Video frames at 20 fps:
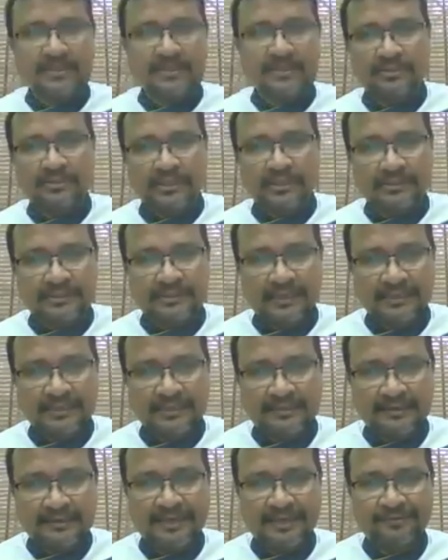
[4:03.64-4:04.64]
so that
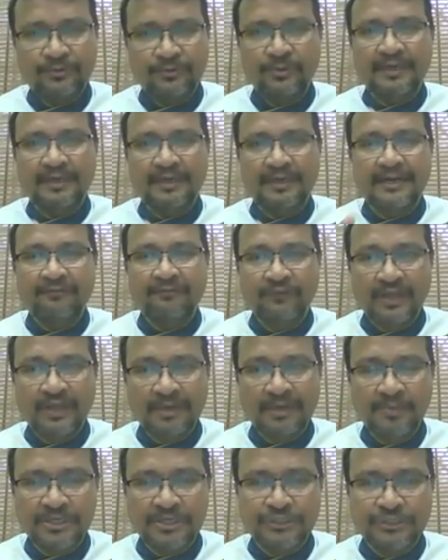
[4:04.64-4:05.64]
that dry fruit get
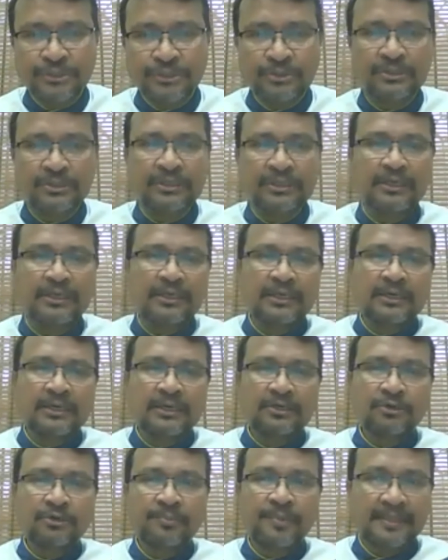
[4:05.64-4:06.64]
well matured
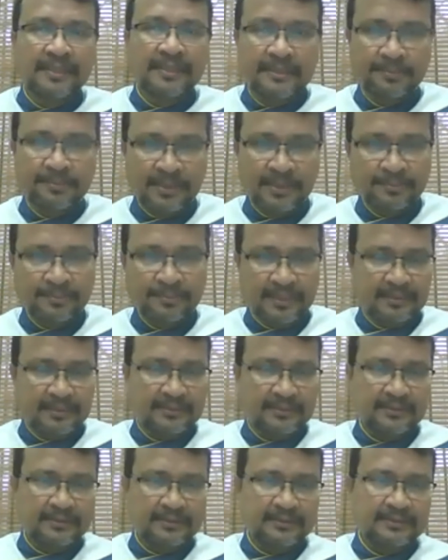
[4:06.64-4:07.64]
to make the plum cake.
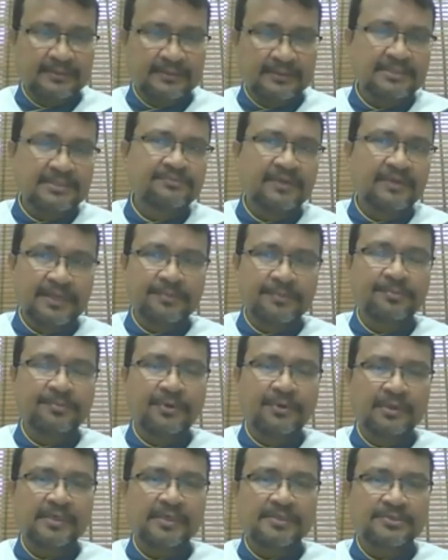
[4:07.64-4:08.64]
Uh, that is very
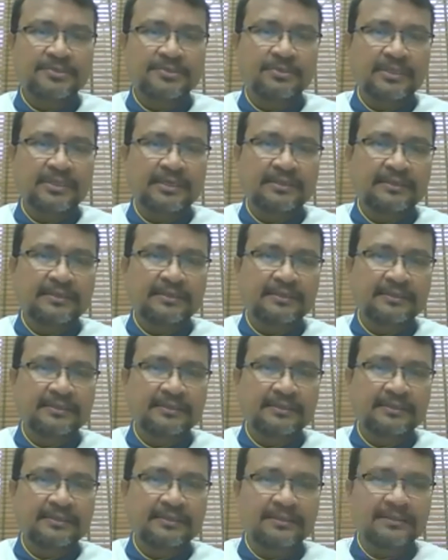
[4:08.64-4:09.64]
important. So that
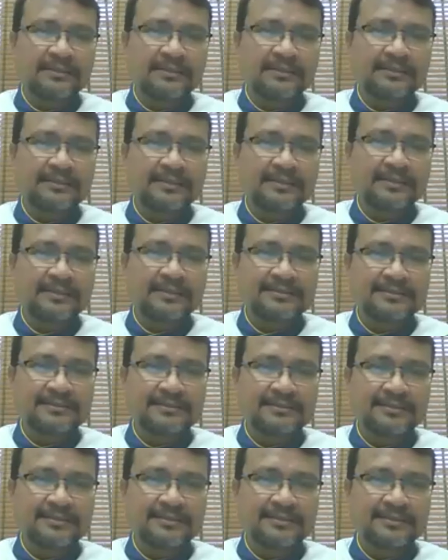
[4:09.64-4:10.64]
uh, that is
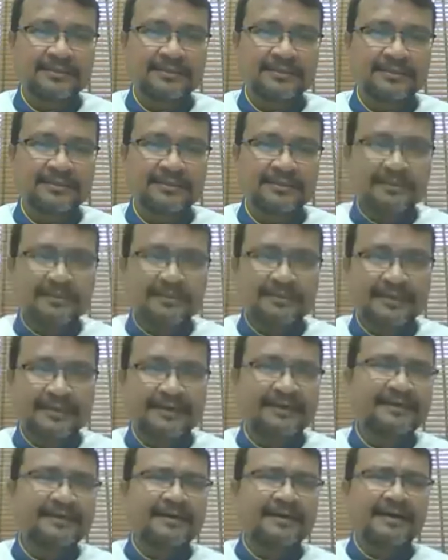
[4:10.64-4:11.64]
uh,
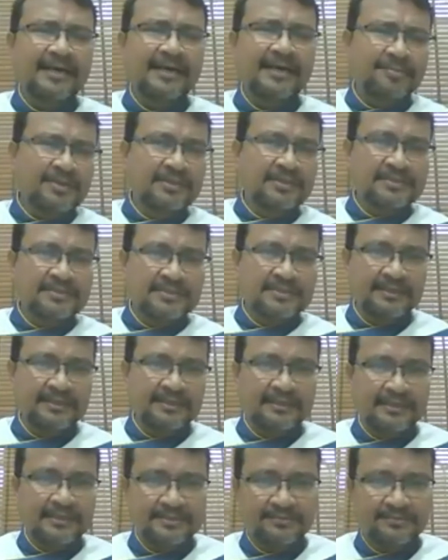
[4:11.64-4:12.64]
creating a hype in the
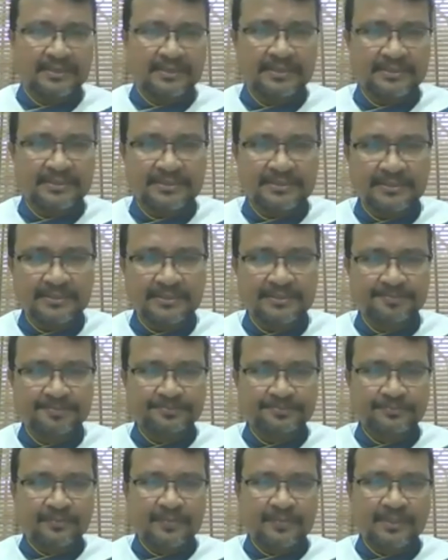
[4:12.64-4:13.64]
city as well as
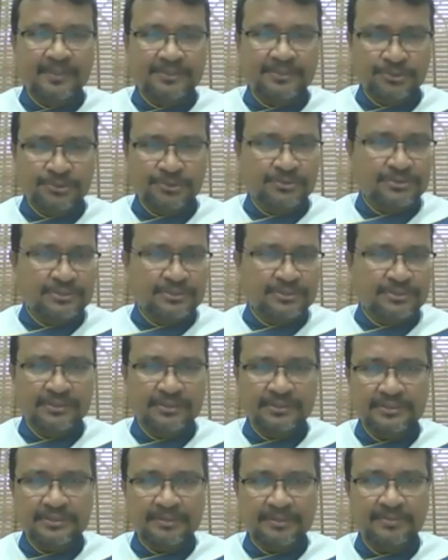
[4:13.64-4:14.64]
that shows
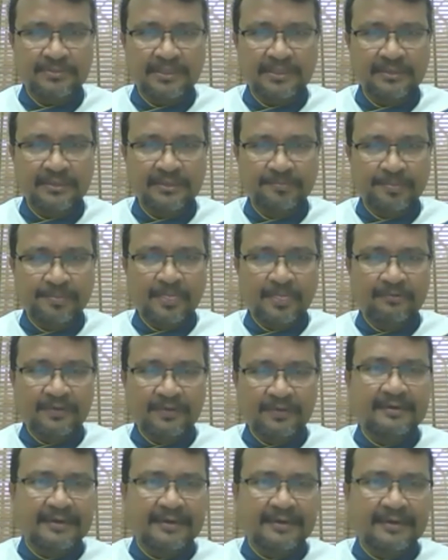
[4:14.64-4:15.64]
something
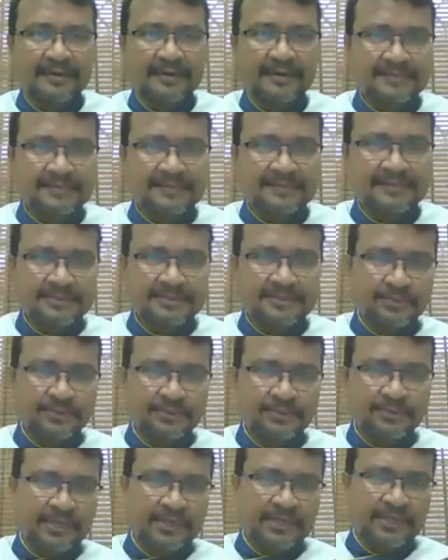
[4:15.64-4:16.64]
very nice is going to
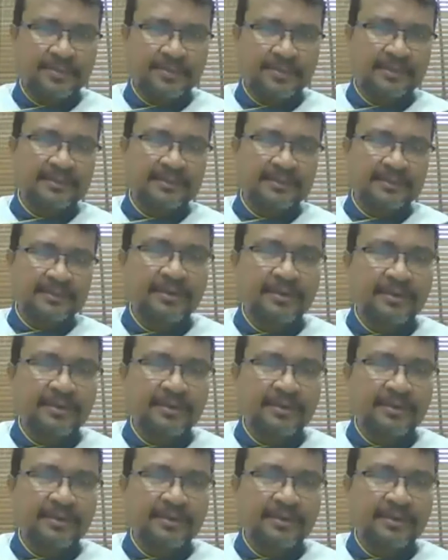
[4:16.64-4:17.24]
happen in their bakery.